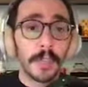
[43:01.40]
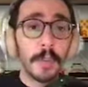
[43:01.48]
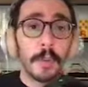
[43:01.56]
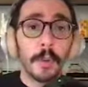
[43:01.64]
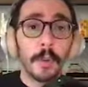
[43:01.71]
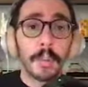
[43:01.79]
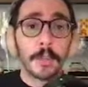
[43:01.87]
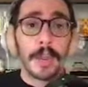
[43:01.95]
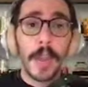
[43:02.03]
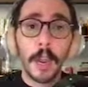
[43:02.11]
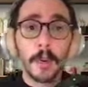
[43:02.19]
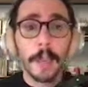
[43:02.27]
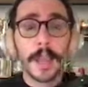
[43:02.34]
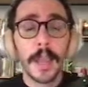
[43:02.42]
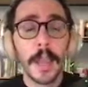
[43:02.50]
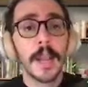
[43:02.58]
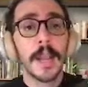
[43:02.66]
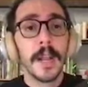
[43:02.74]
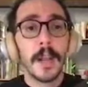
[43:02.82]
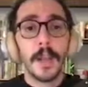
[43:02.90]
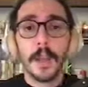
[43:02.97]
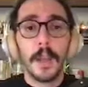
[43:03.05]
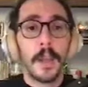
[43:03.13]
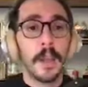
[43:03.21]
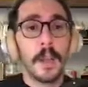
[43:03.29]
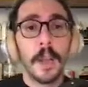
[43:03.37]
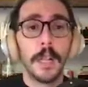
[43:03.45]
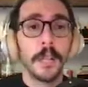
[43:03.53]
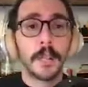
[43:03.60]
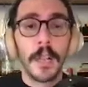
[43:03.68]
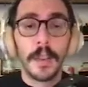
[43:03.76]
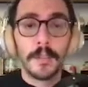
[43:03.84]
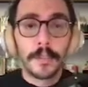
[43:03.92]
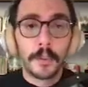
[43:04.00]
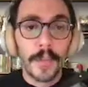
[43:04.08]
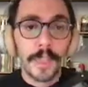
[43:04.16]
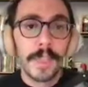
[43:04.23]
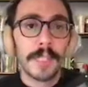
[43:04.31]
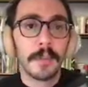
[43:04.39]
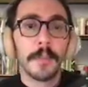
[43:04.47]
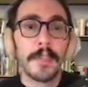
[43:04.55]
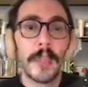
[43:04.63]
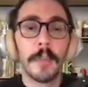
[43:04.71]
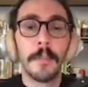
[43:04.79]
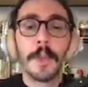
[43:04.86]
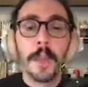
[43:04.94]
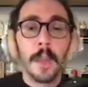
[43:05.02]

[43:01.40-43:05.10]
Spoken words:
you who don't speak Arabic, I'll kind of translate some of them.